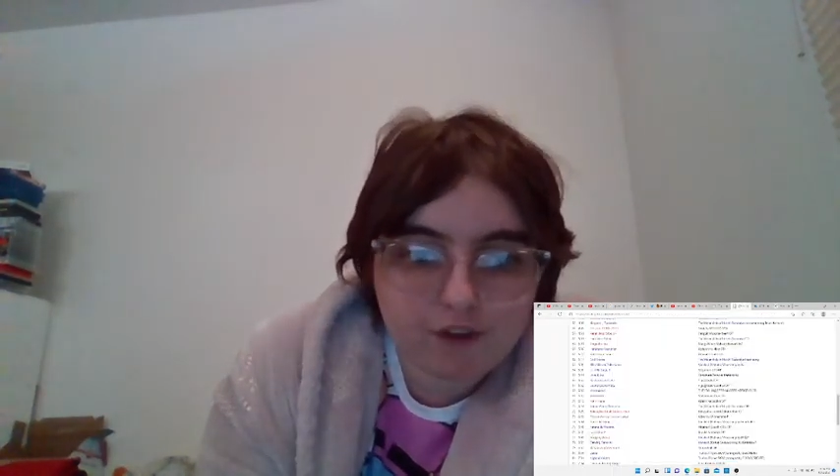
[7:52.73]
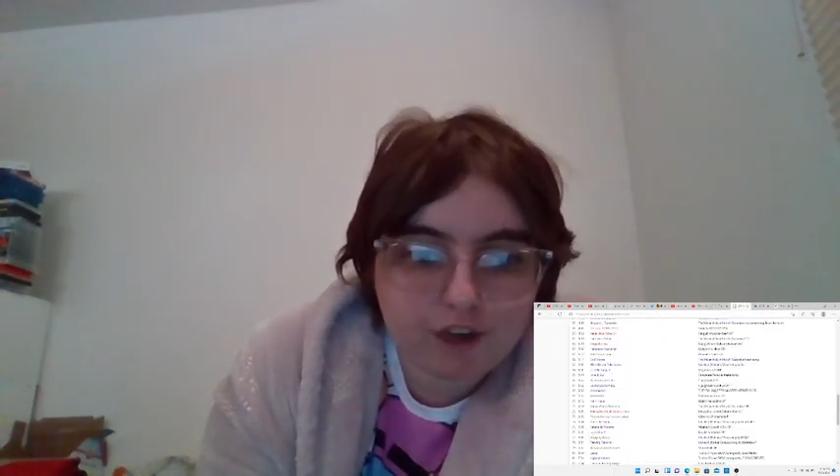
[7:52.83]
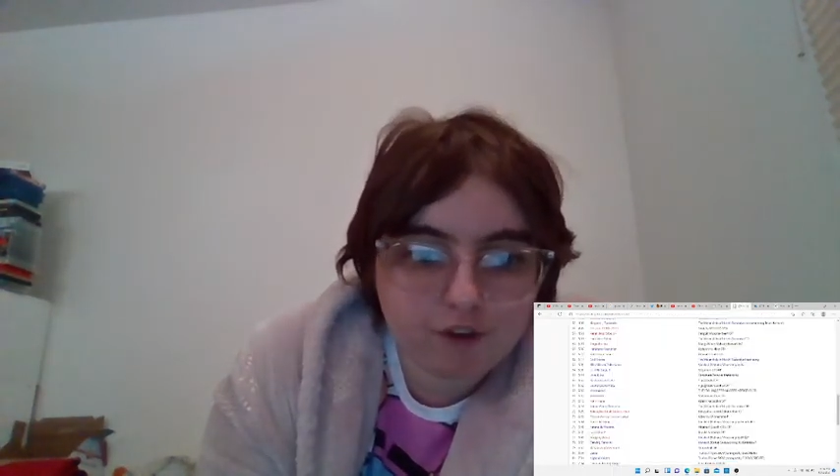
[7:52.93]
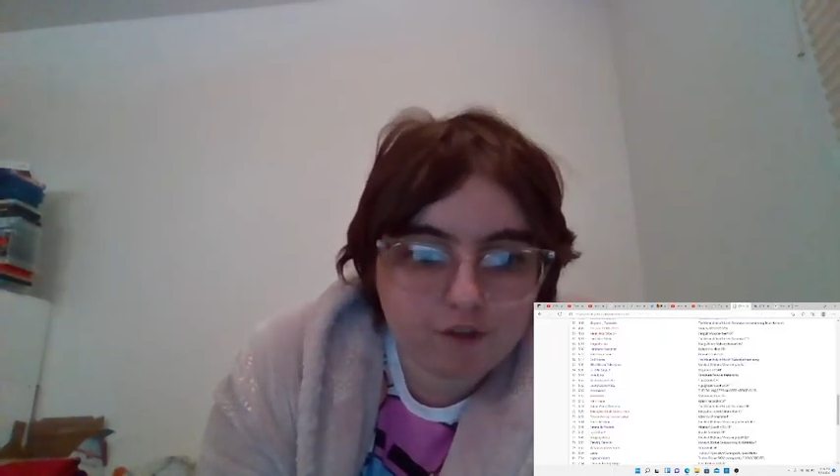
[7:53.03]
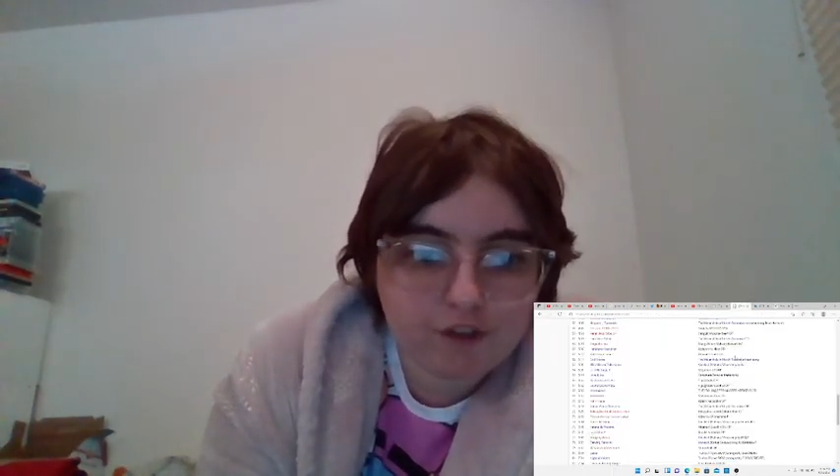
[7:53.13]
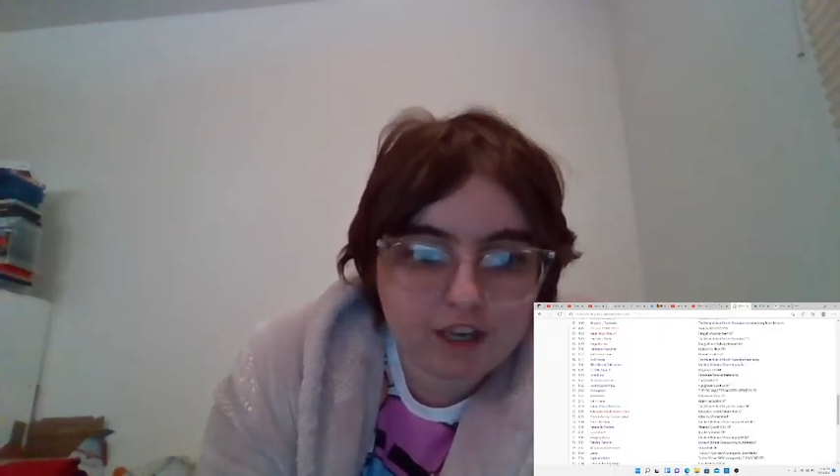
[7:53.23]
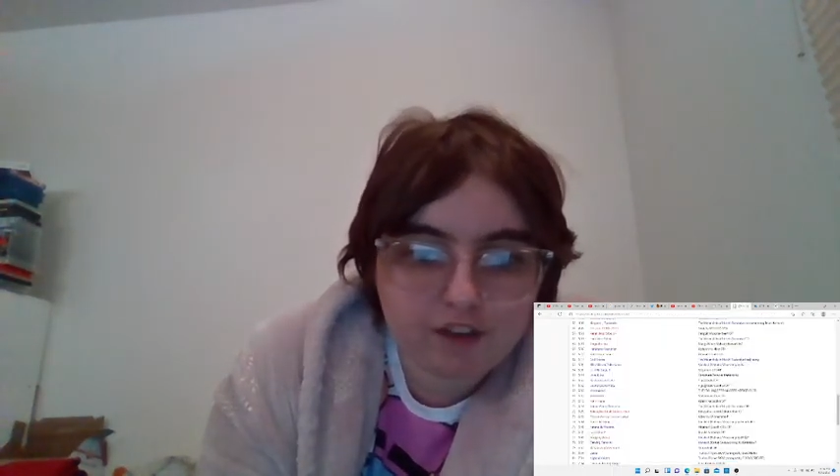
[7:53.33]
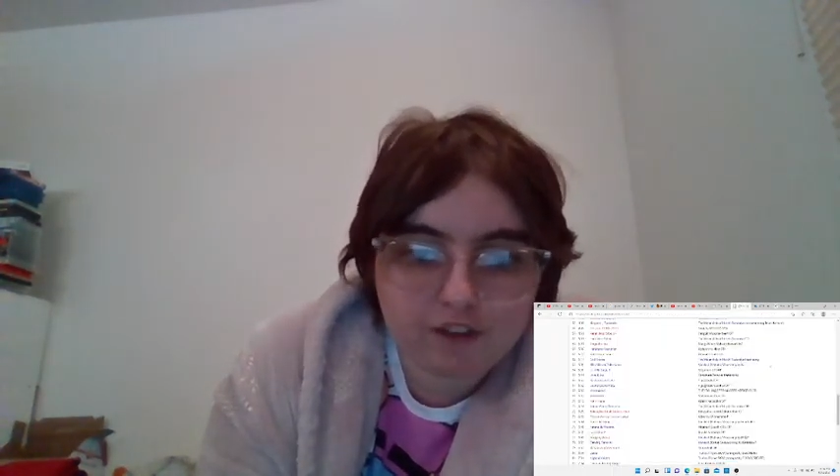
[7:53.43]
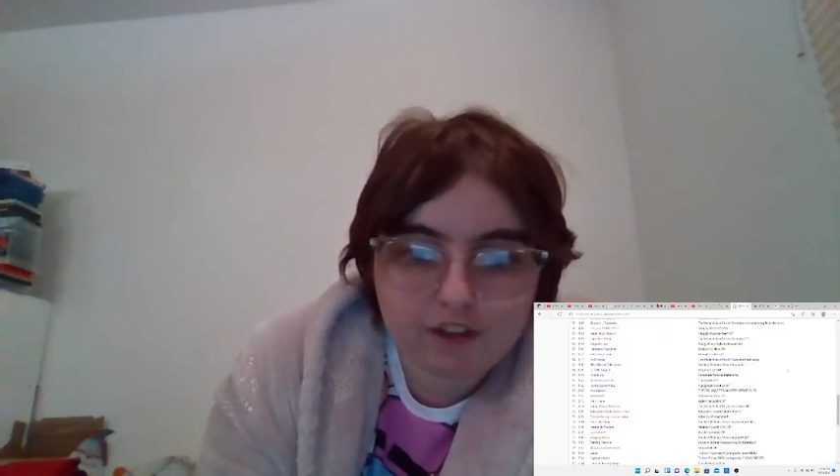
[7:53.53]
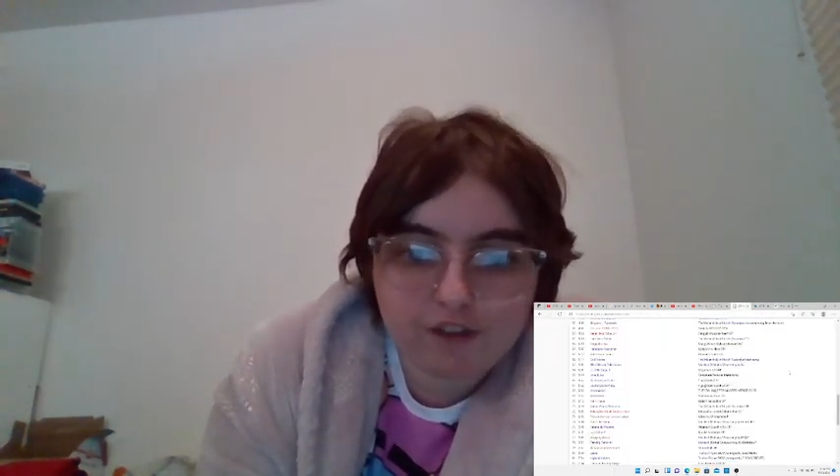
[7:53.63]
from Final
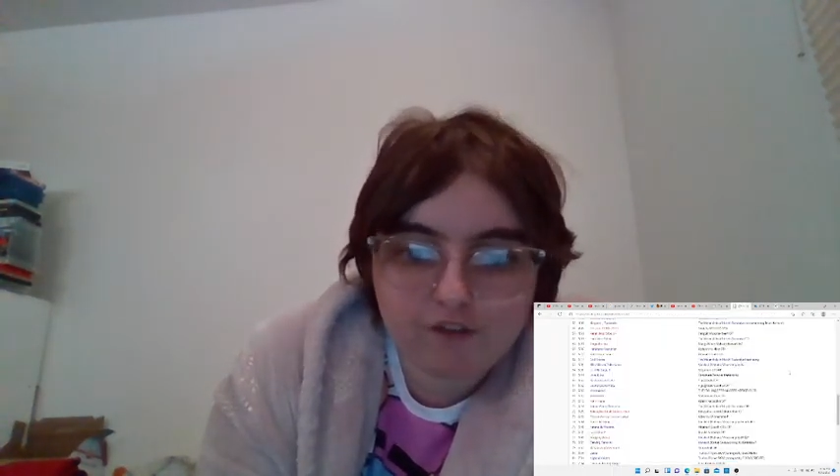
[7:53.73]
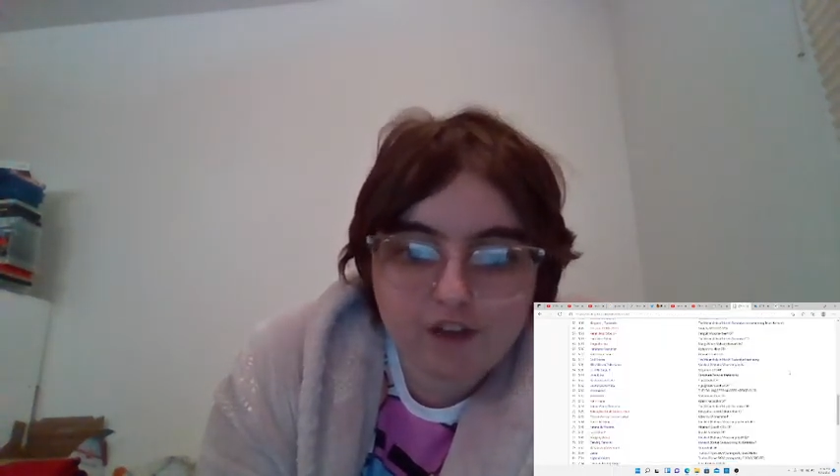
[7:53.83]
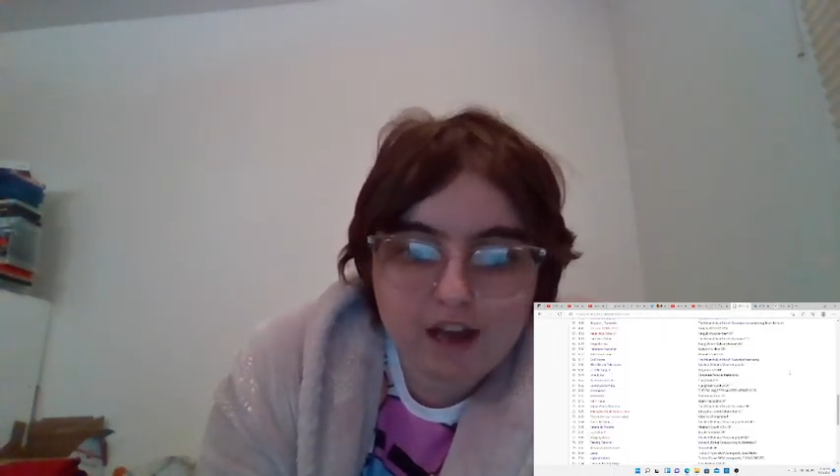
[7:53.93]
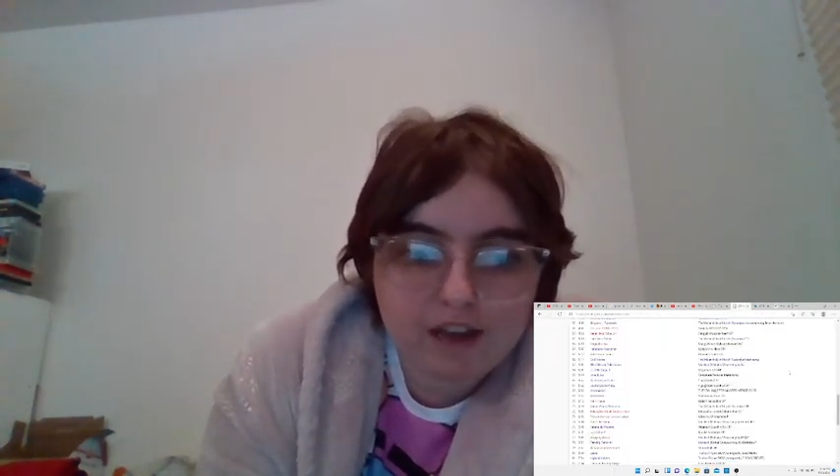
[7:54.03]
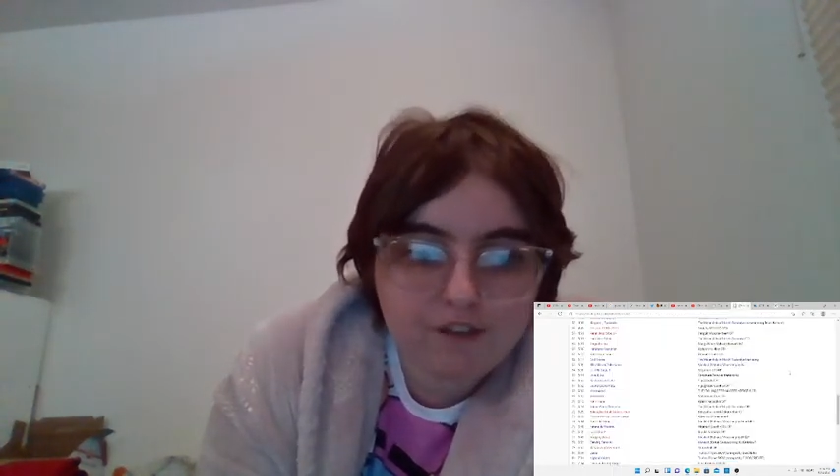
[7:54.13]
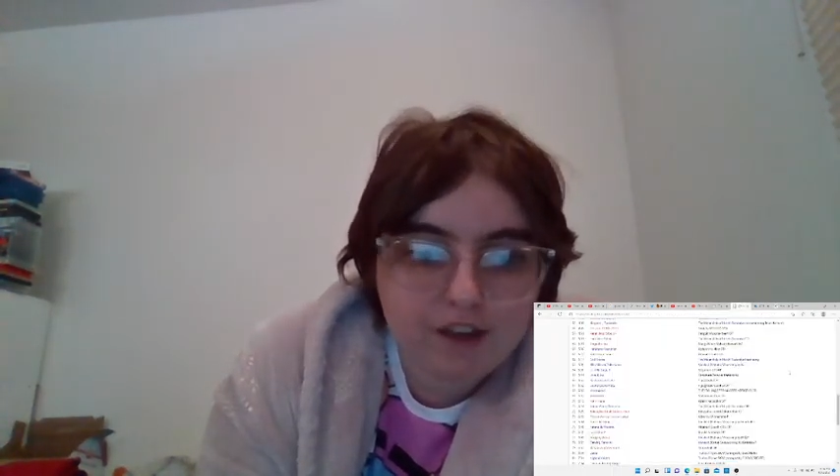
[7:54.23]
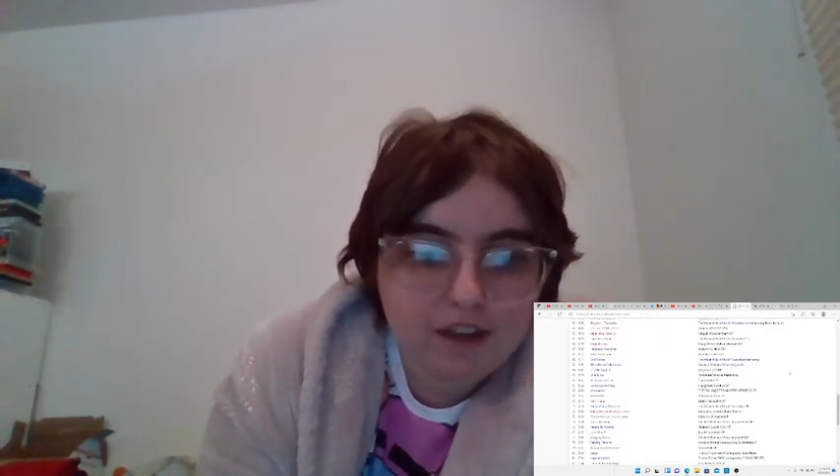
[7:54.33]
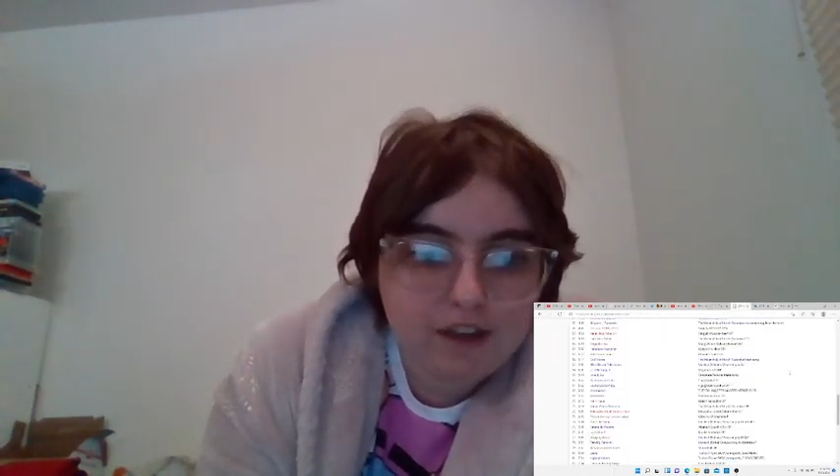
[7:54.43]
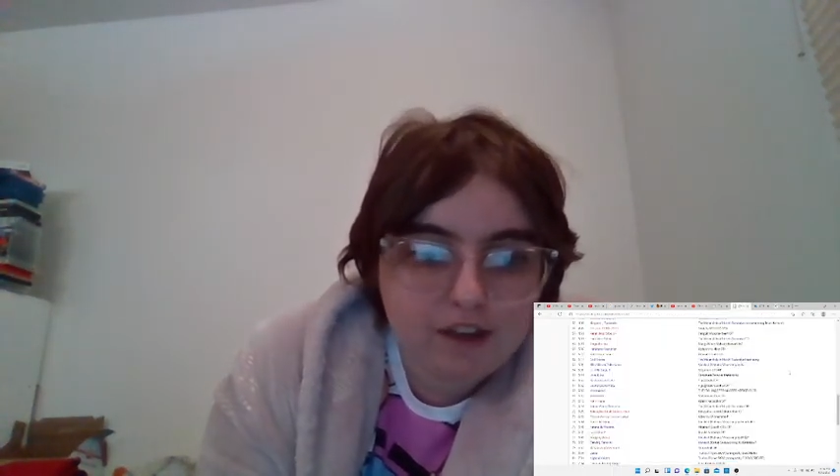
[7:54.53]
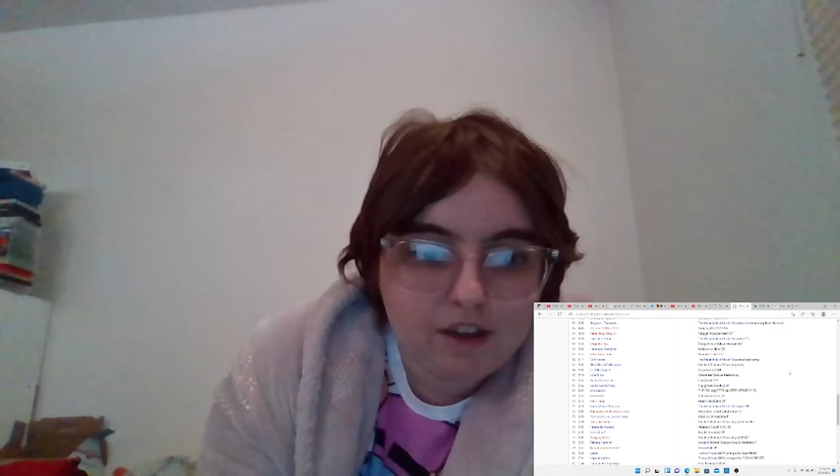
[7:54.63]
Fantasy
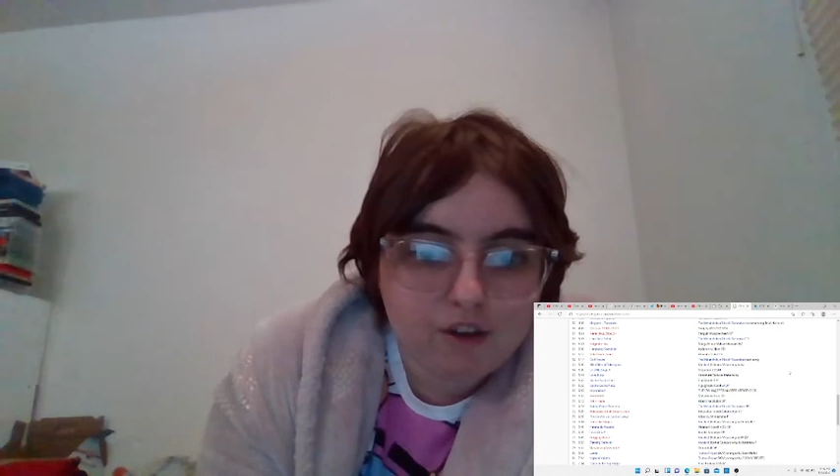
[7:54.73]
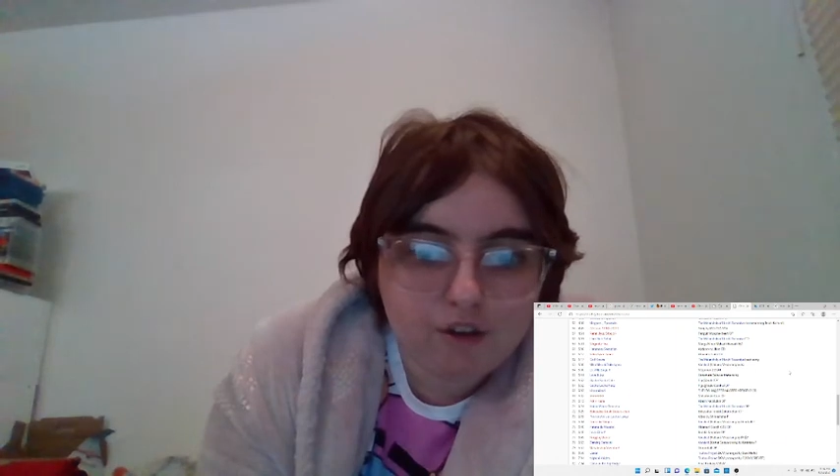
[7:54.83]
V.